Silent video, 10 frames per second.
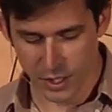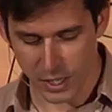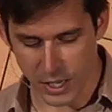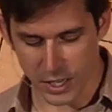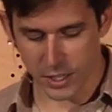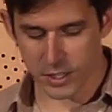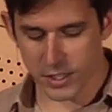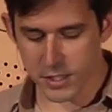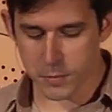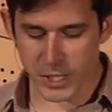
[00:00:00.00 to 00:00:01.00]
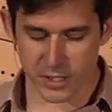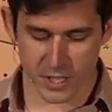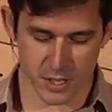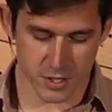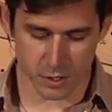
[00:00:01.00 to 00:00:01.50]
You need to be
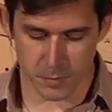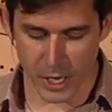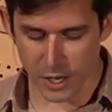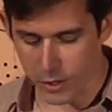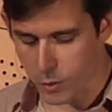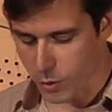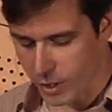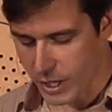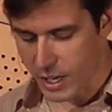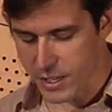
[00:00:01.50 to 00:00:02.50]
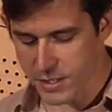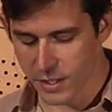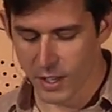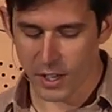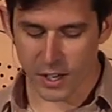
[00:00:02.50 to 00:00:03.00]
intentional about how you organize,
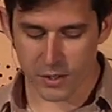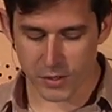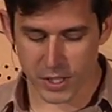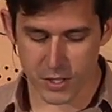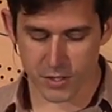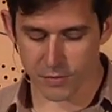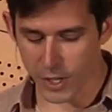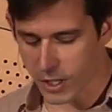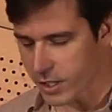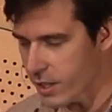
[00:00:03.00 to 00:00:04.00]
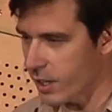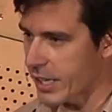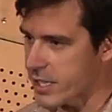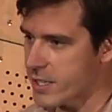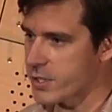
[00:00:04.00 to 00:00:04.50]
and I don't think you should fall into the
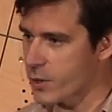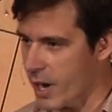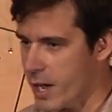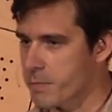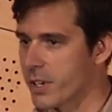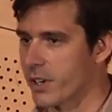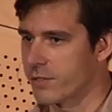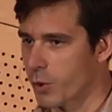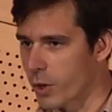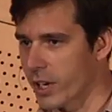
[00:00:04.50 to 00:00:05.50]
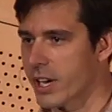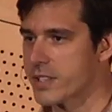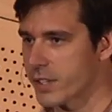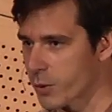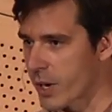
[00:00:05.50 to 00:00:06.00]
lazy trap of
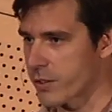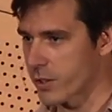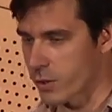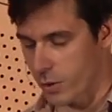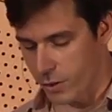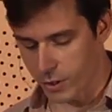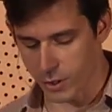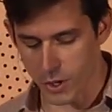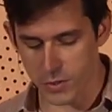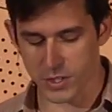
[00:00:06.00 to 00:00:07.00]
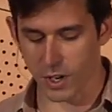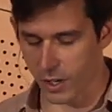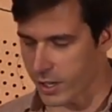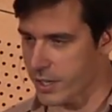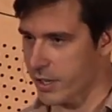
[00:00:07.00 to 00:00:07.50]
organizing around your code's
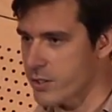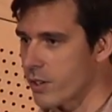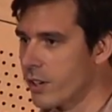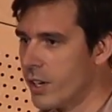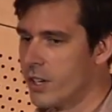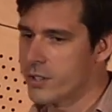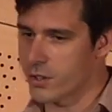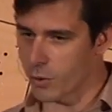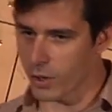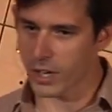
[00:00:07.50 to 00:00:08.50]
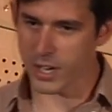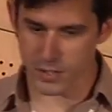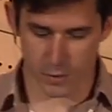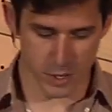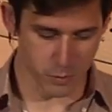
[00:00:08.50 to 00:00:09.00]
architecture. You should
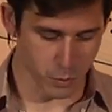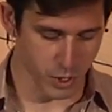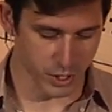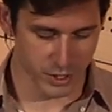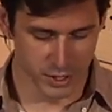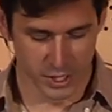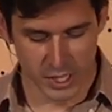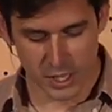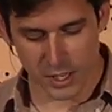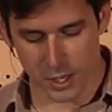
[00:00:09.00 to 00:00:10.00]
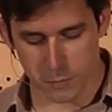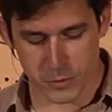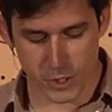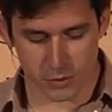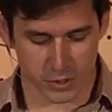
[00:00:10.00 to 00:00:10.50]
organize around work.
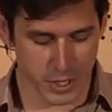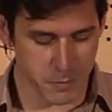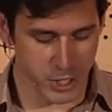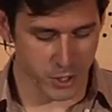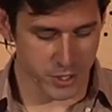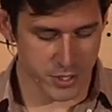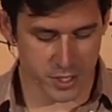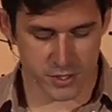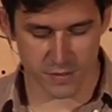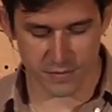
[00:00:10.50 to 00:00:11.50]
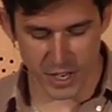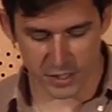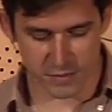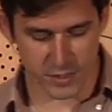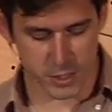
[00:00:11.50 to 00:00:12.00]
Don't limit your engineers'
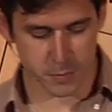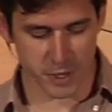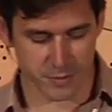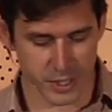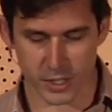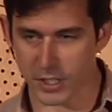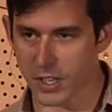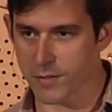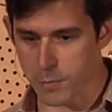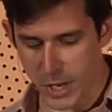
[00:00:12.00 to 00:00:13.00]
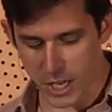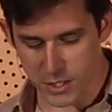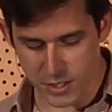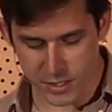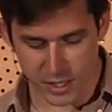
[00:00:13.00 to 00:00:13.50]
effectiveness by failing to give them
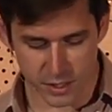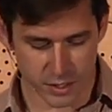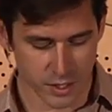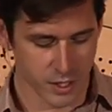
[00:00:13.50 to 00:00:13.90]
agency.